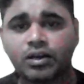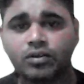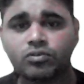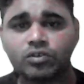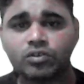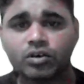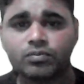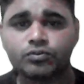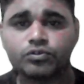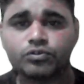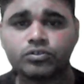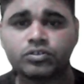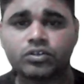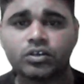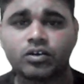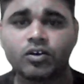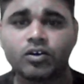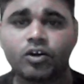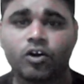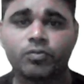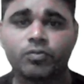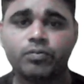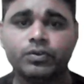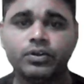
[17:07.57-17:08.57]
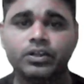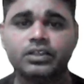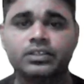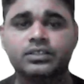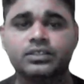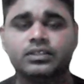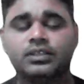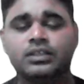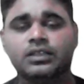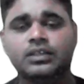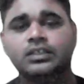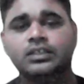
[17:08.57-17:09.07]
come to the
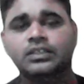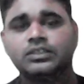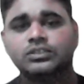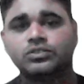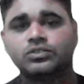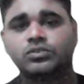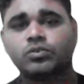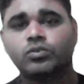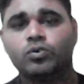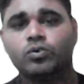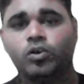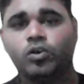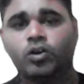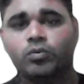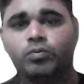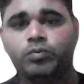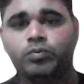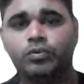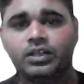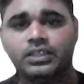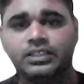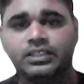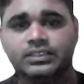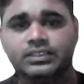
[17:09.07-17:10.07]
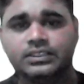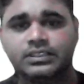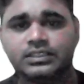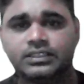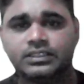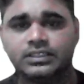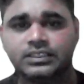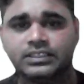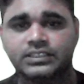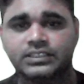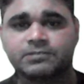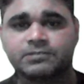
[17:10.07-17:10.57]
globulin. So,
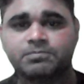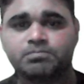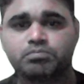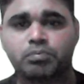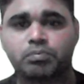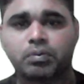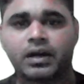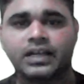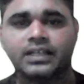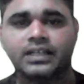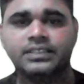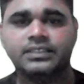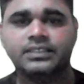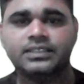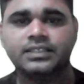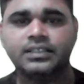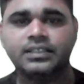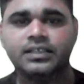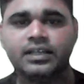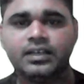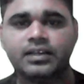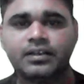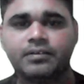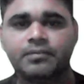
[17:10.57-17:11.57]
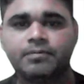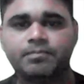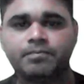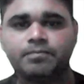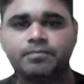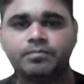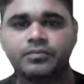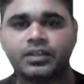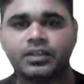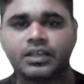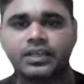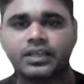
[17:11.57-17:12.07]
globulin, it fight
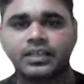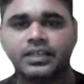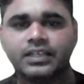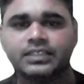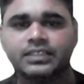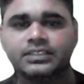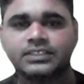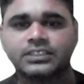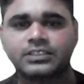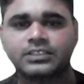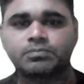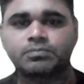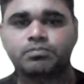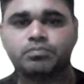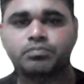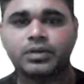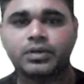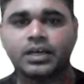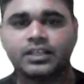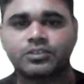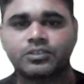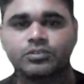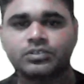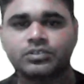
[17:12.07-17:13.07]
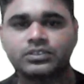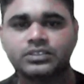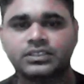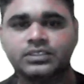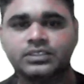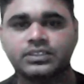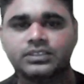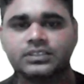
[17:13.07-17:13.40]
against pathogen.